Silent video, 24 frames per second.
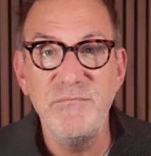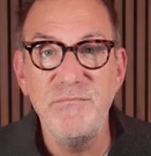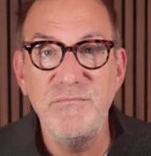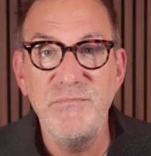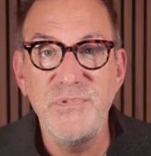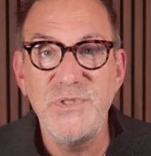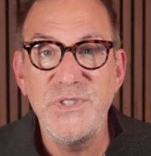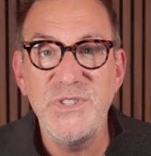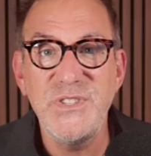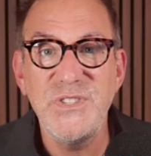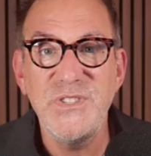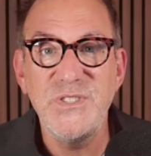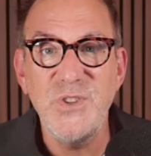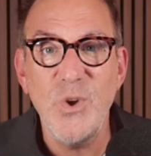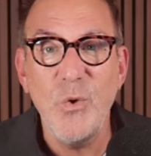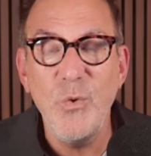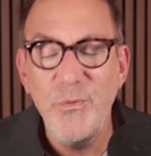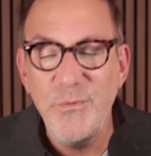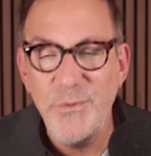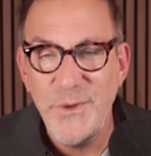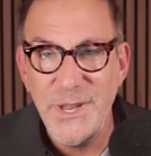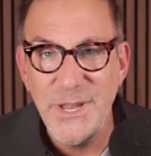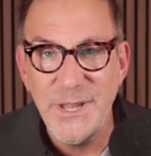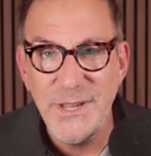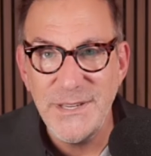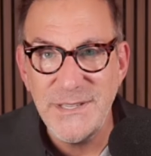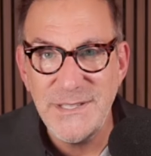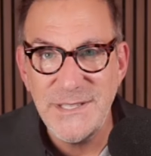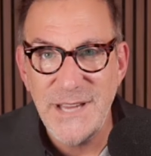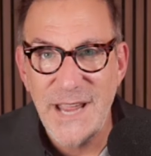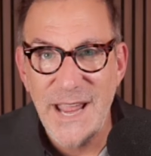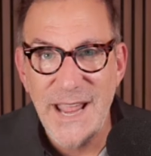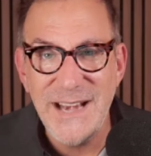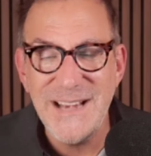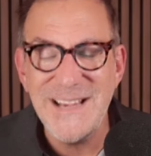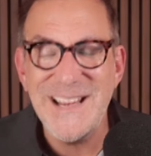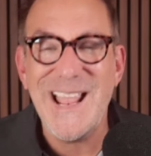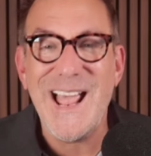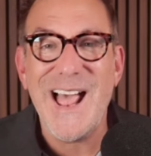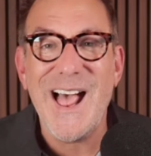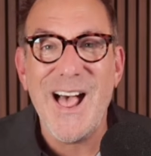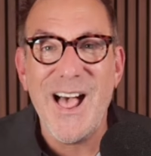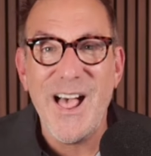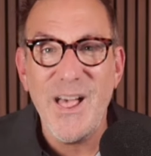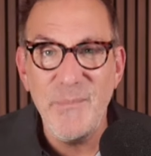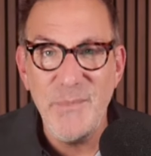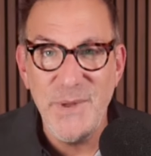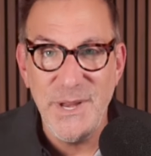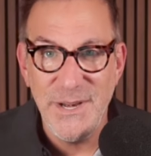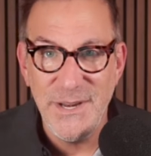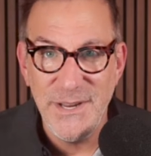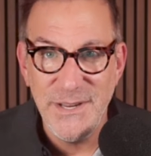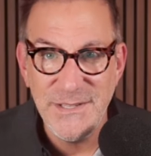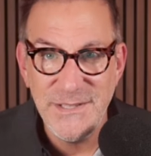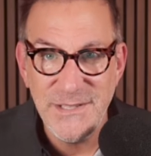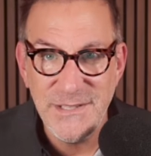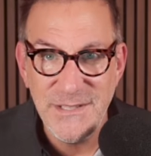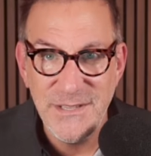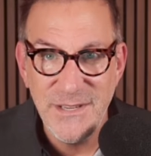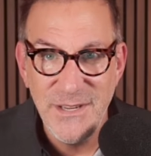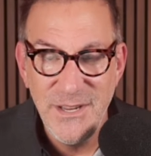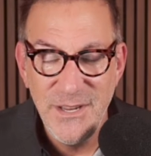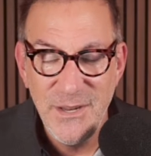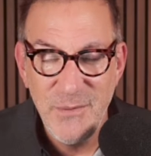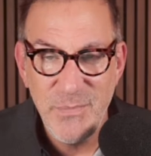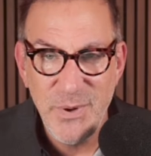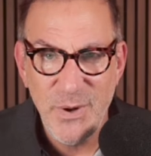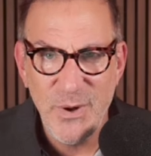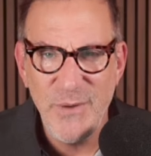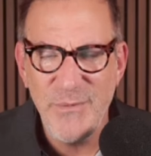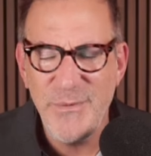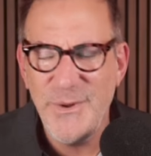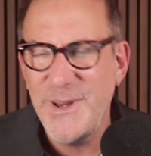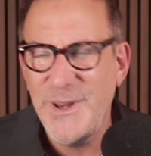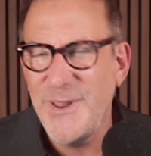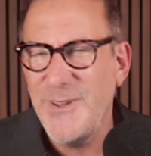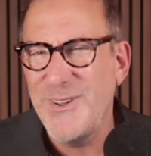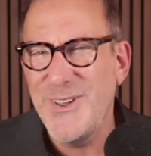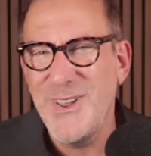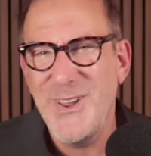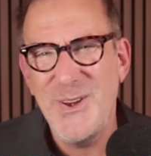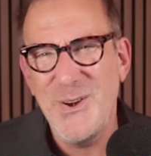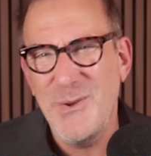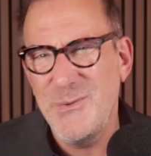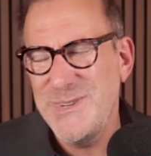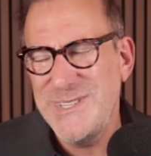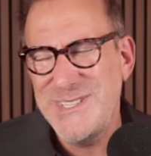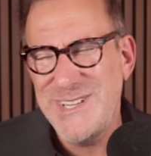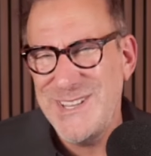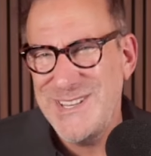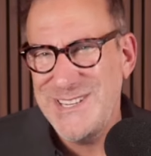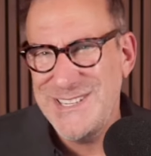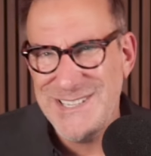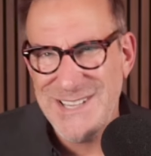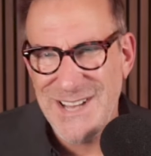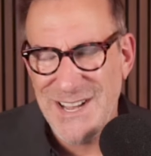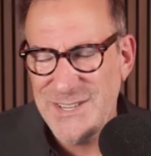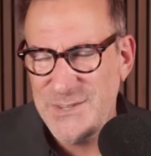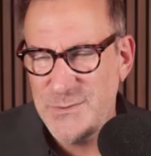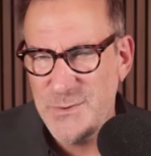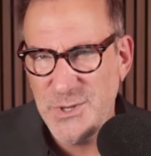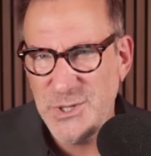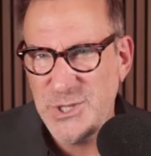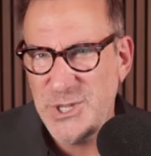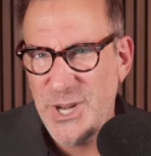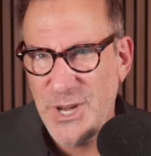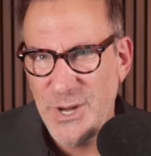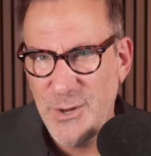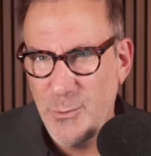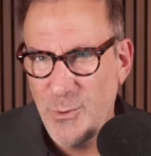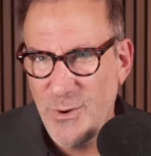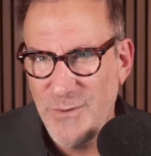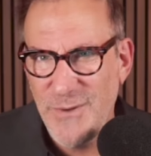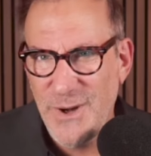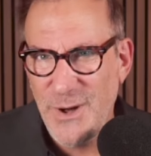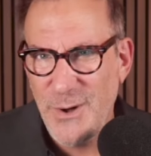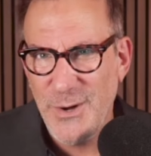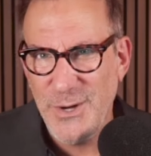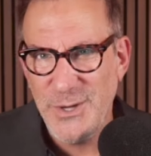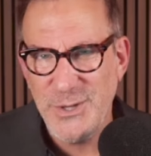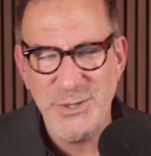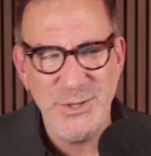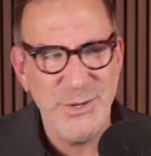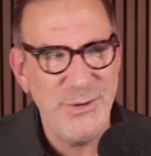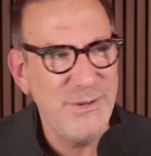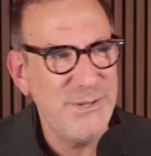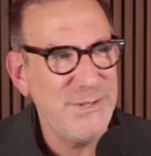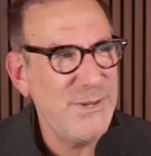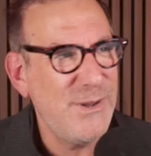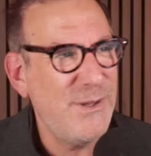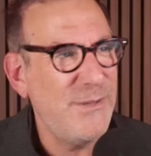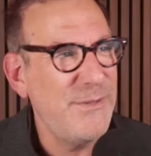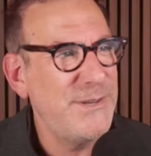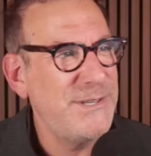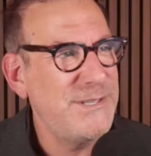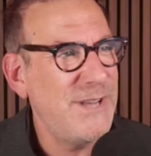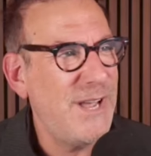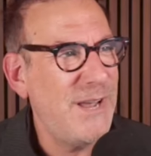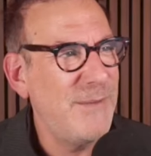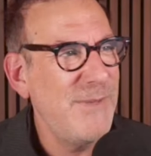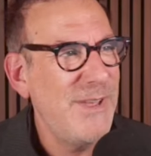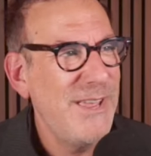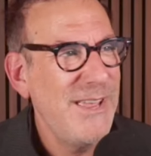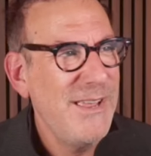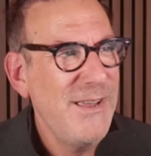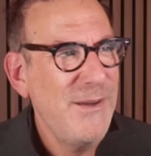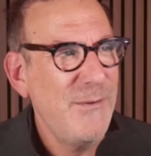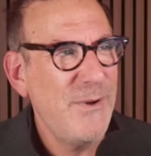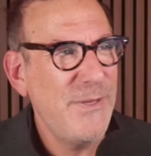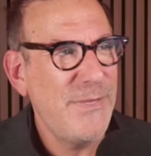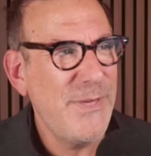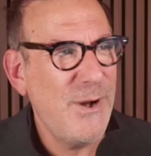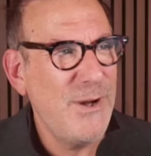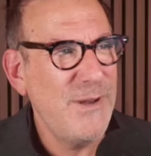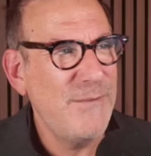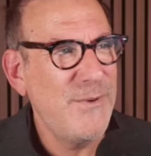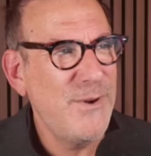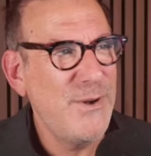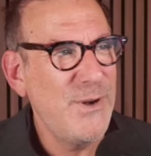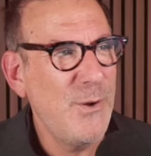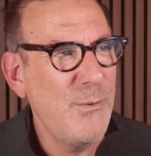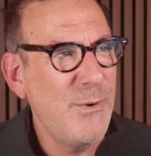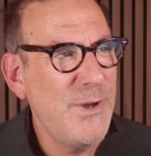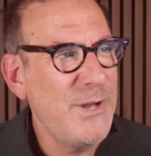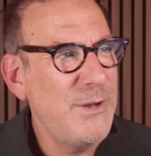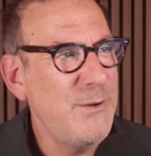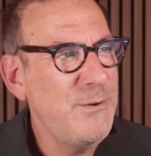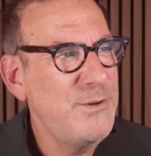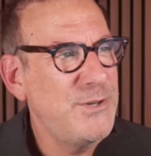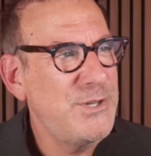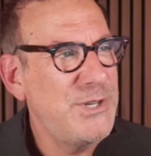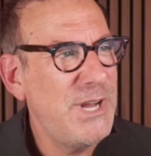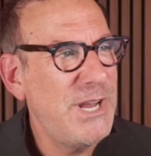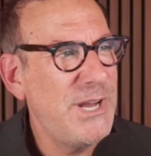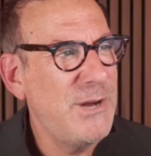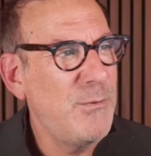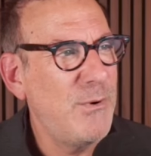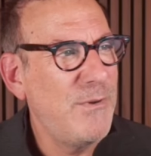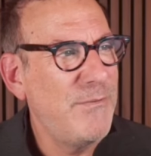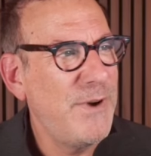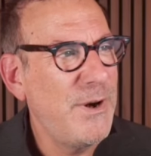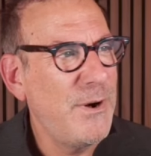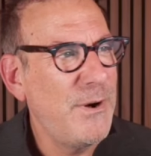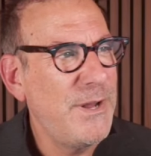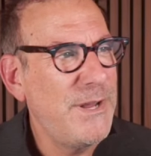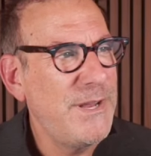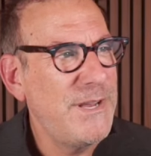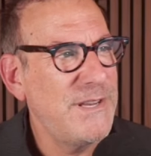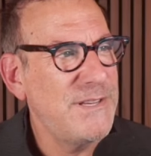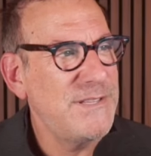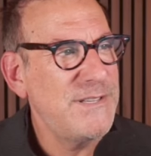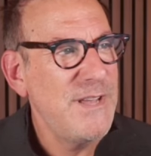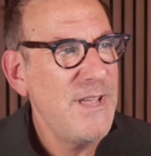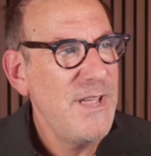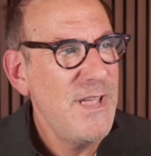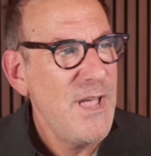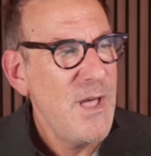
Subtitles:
Soviet and communist paraphernalia. You know, we see these guys with Che Guevara shirts all the time without even knowing who Che Guevara is.